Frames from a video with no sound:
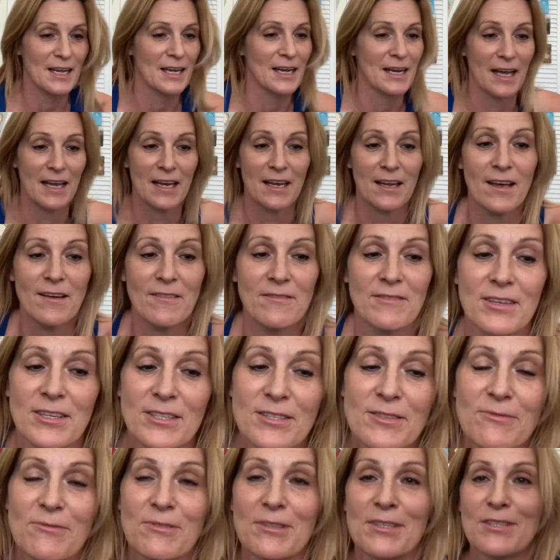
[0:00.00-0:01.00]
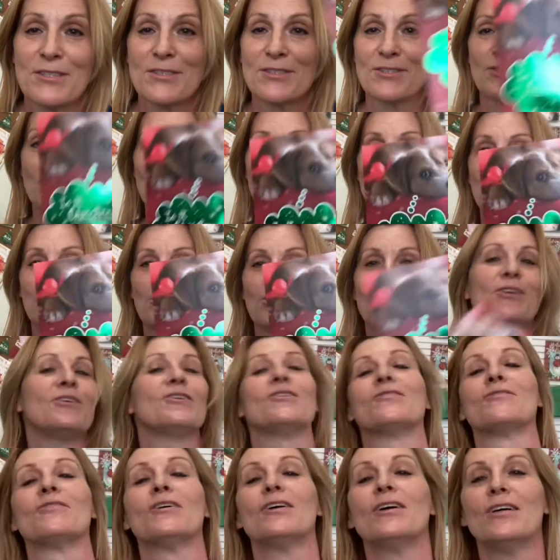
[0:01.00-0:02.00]
And I love this one. It's super
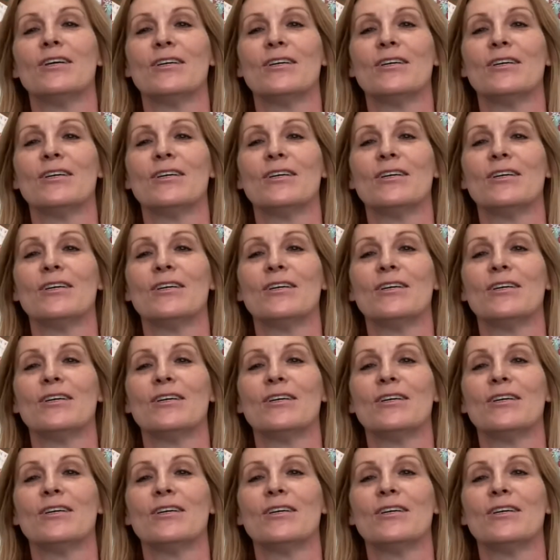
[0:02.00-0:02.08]
cute.